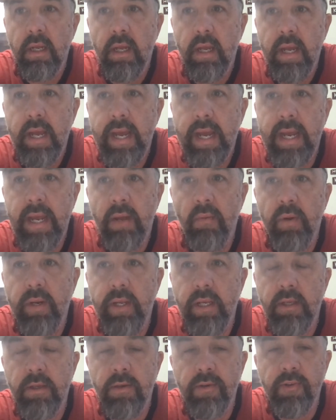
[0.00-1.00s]
And when he
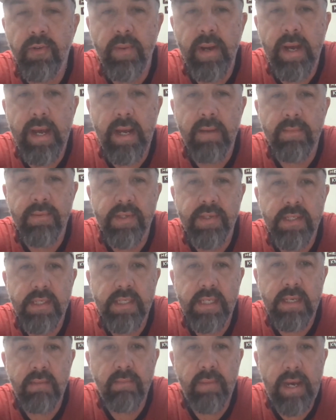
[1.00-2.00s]
used my
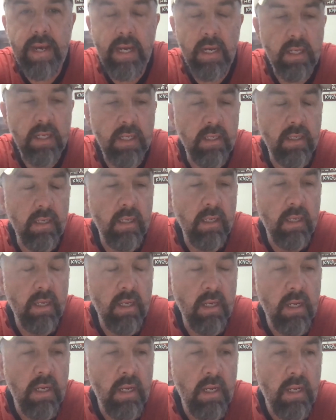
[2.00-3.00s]
absentee ballot,
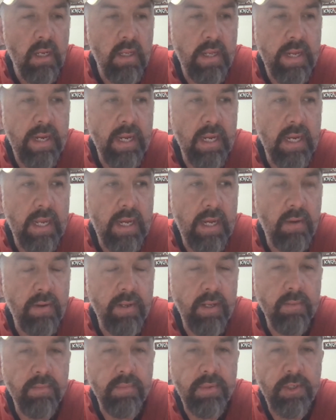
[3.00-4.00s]
they allowed
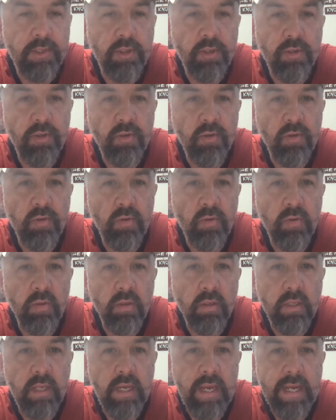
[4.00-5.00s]
him to
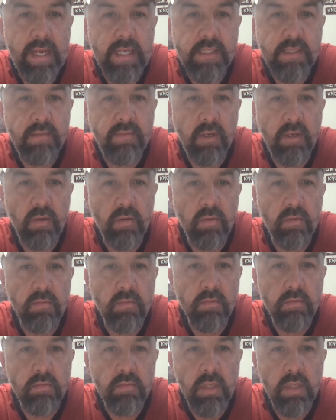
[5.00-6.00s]
cast a vote,
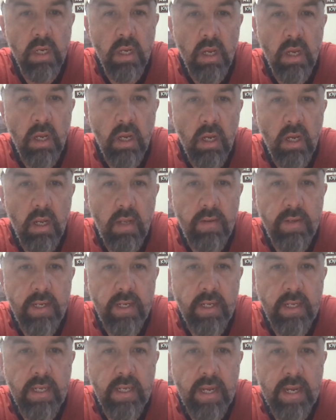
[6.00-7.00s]
and
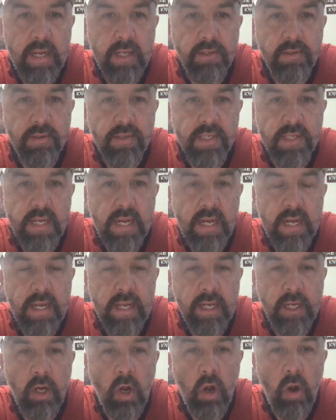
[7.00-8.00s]
then he had to sign
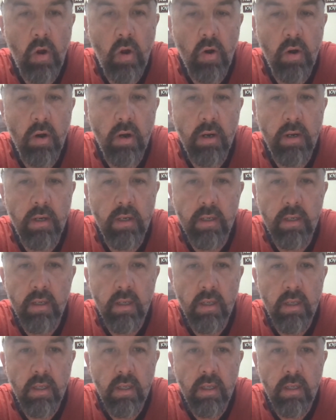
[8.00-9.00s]
a card
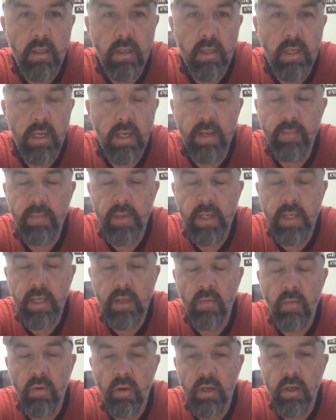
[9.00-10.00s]
claiming
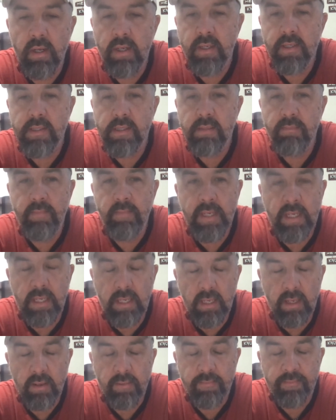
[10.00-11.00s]
he was
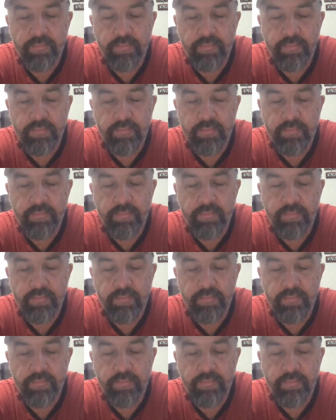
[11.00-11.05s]
me.